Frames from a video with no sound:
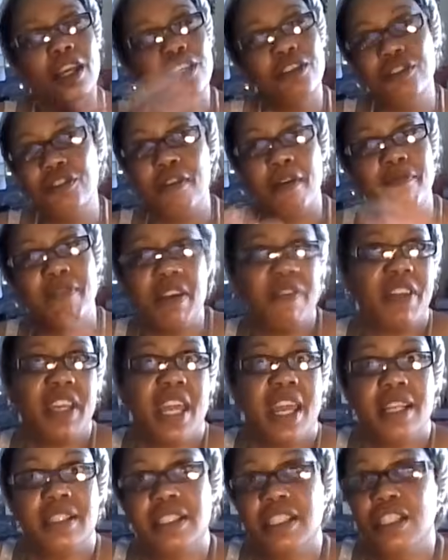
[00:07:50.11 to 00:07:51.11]

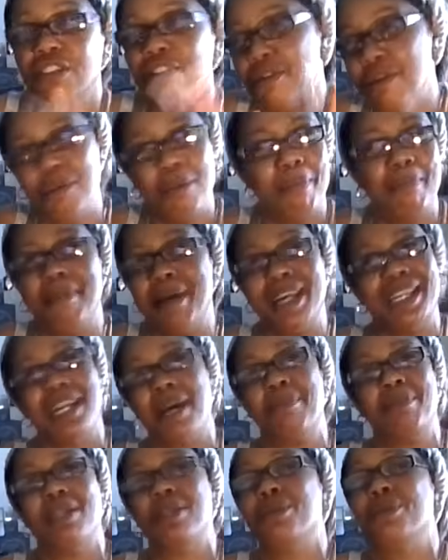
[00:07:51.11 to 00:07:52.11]
VVS. You may not
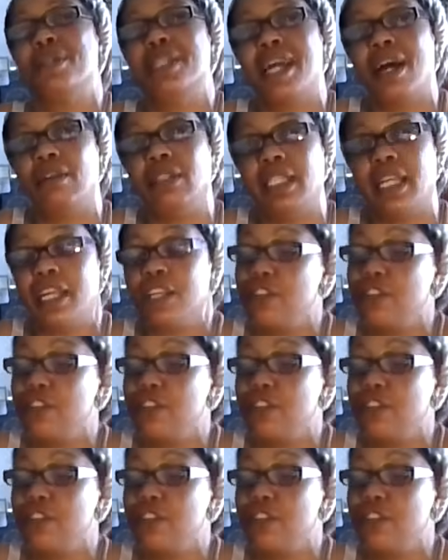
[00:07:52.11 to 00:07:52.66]
be doing all of that.